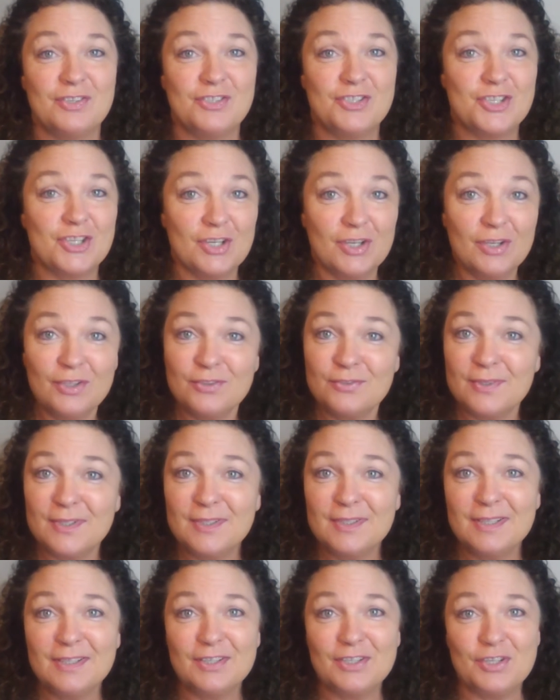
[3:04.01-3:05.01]

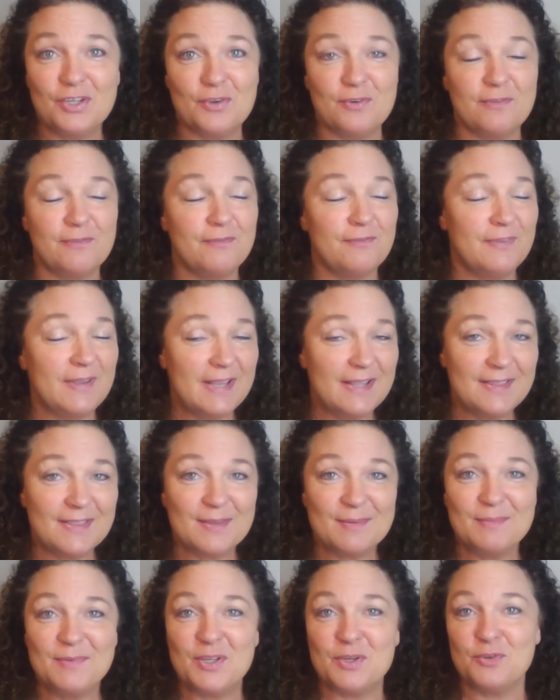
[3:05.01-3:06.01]
children, you feed
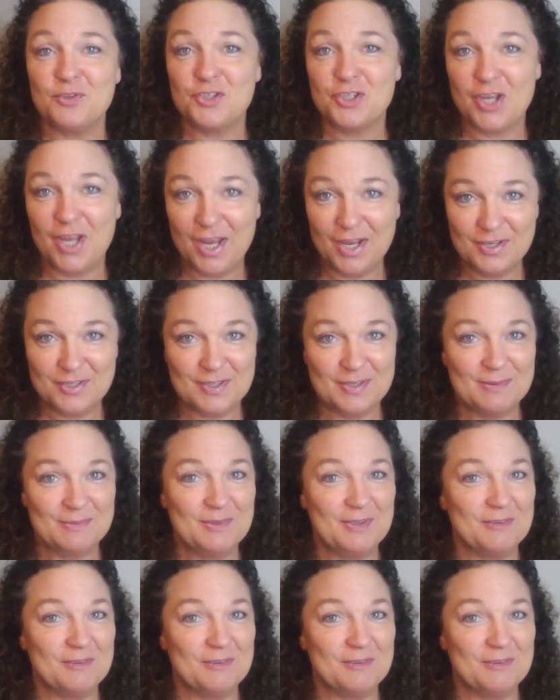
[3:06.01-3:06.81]
them, you change them,